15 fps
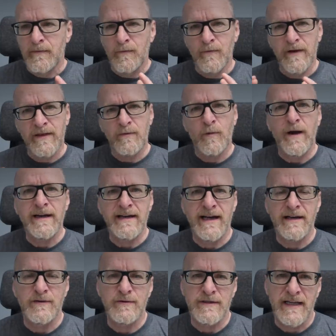With a
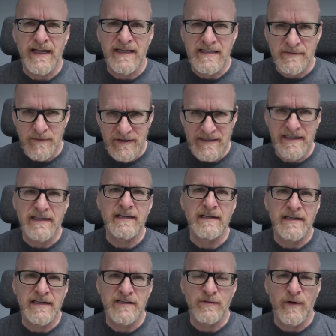wide-angled lens,
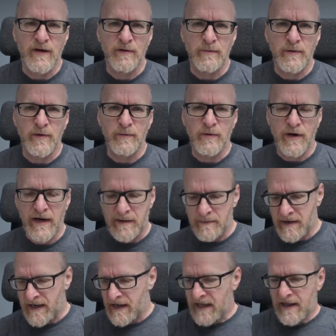particularly a twelve millimeter
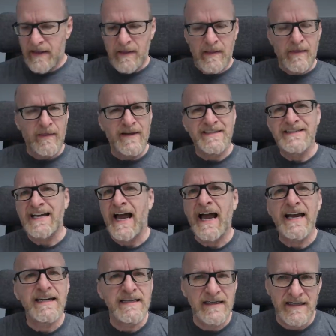prime, the
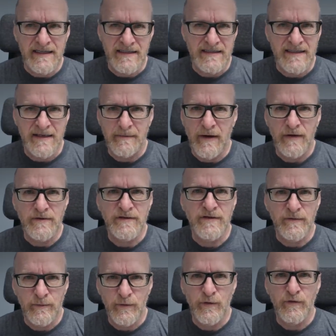tiniest amount
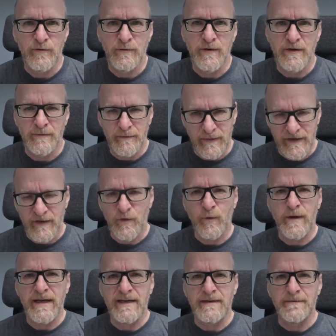of movement
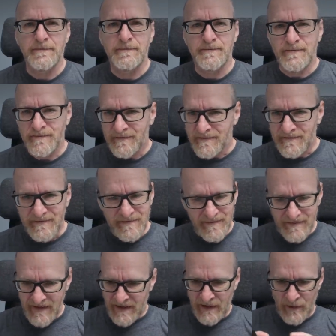between,
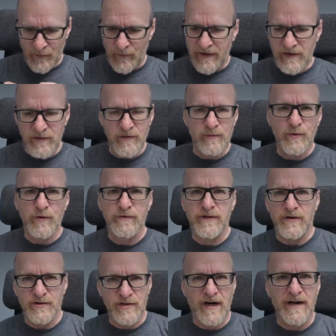you know, where you move
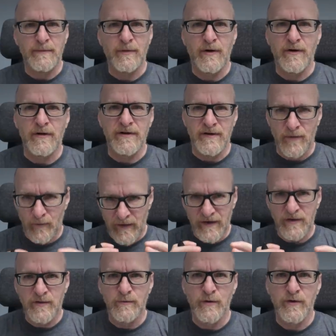your tripod or where
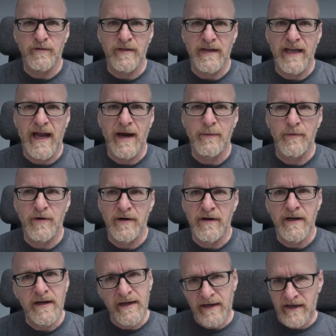you move the
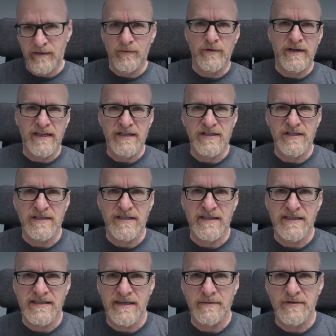camera in relation to
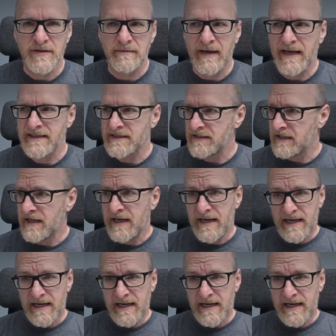the subject matter